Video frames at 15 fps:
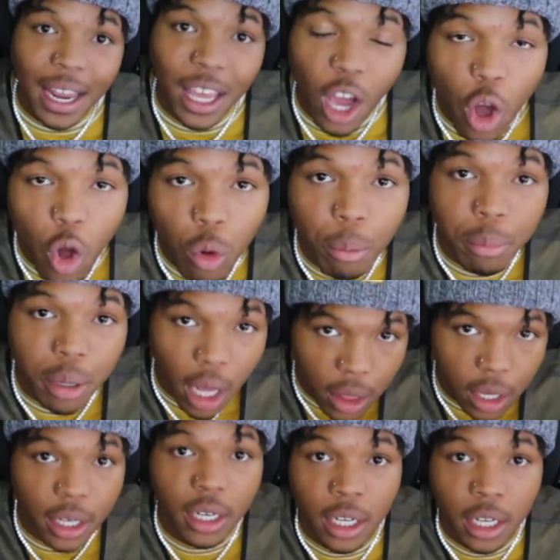Your own
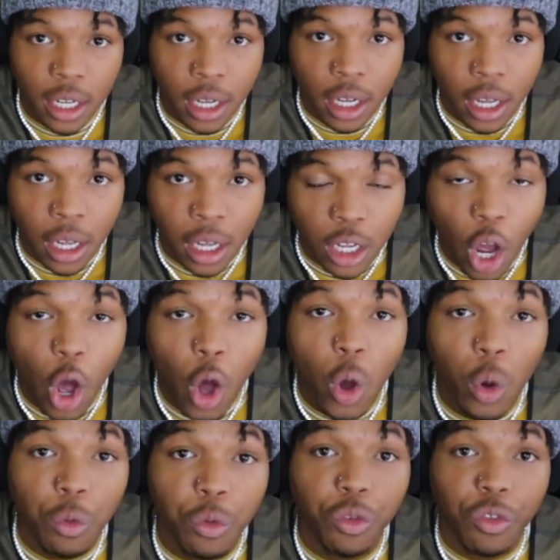brother, your
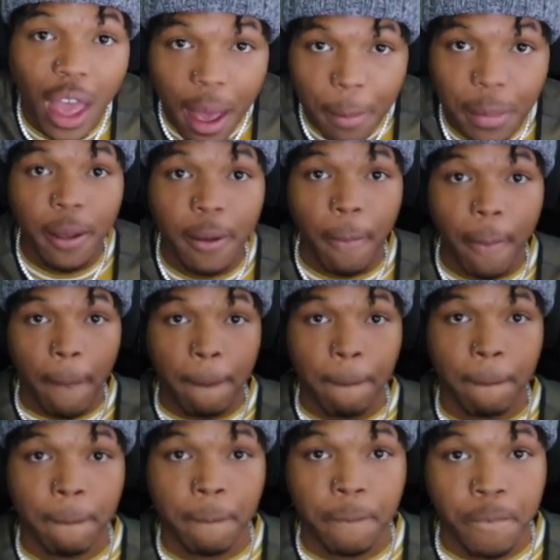own family,
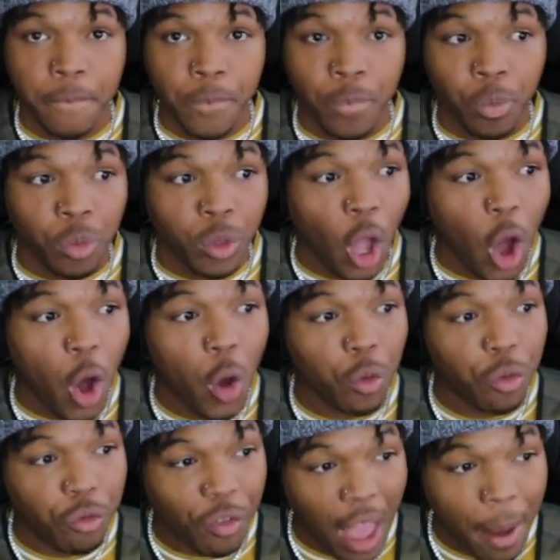your own
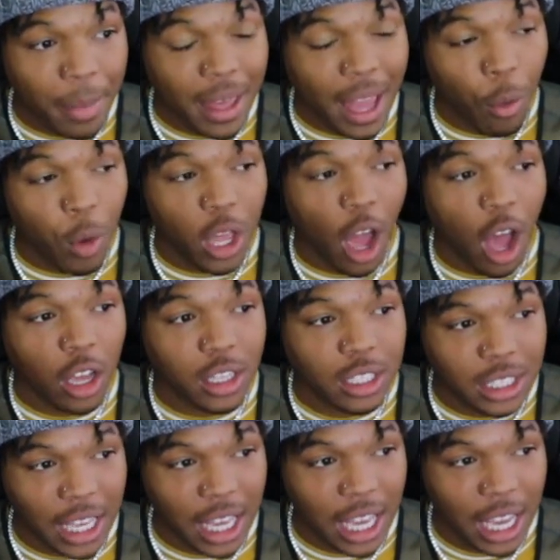family. And when y'all
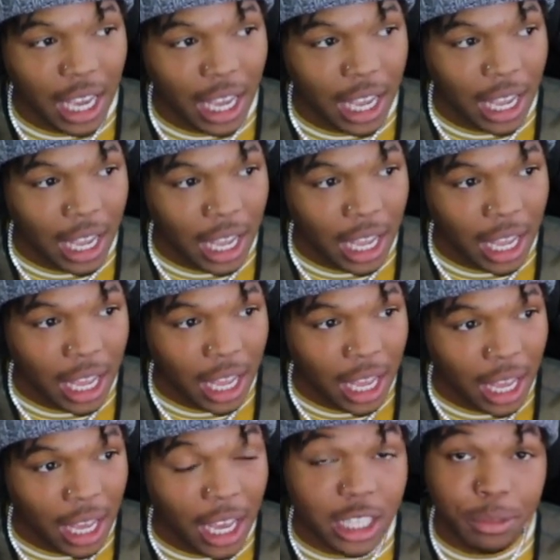see
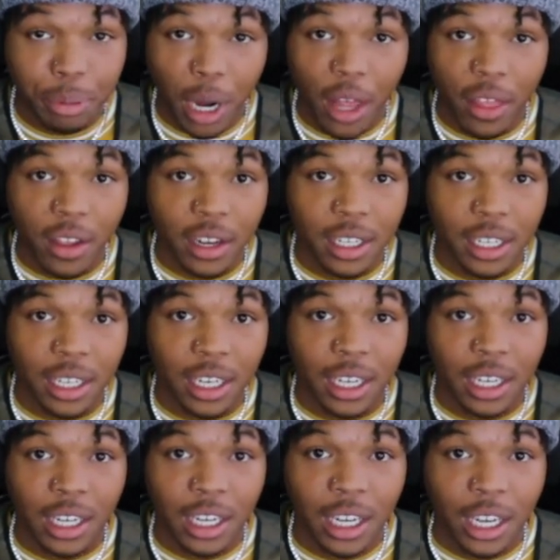his brother,
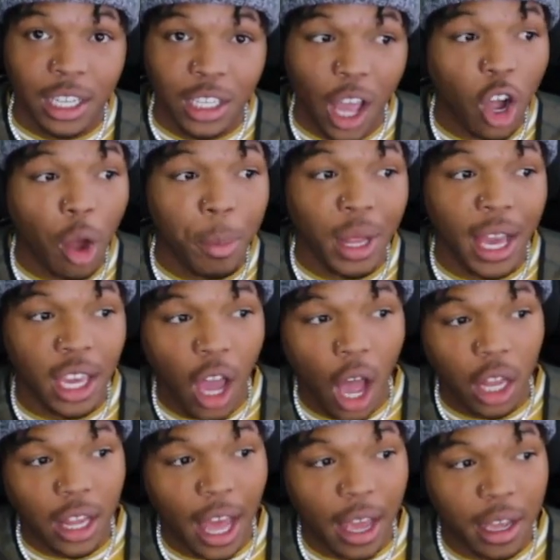y'all gonna be like, y'all
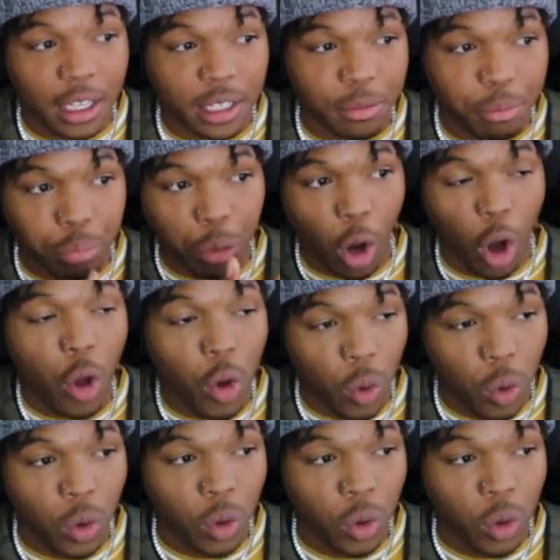let bro